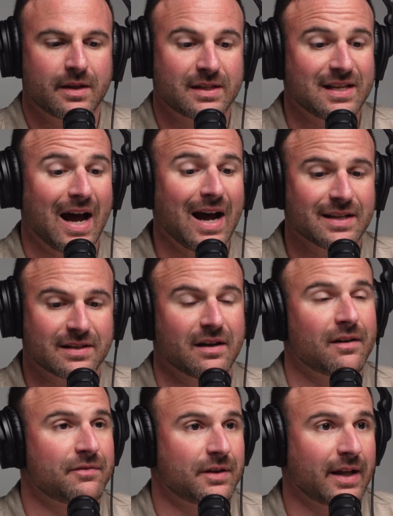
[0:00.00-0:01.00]
size
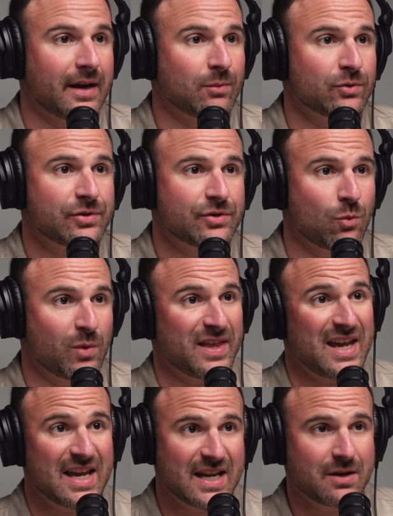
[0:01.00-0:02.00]
of the labels. So
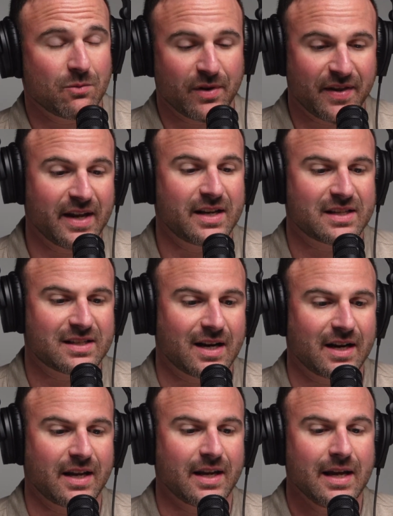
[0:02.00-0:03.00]
within a
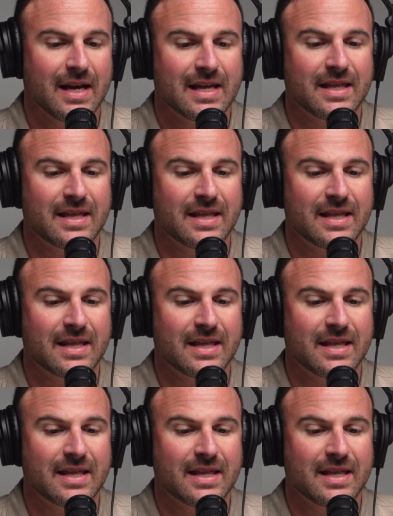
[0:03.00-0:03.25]
study,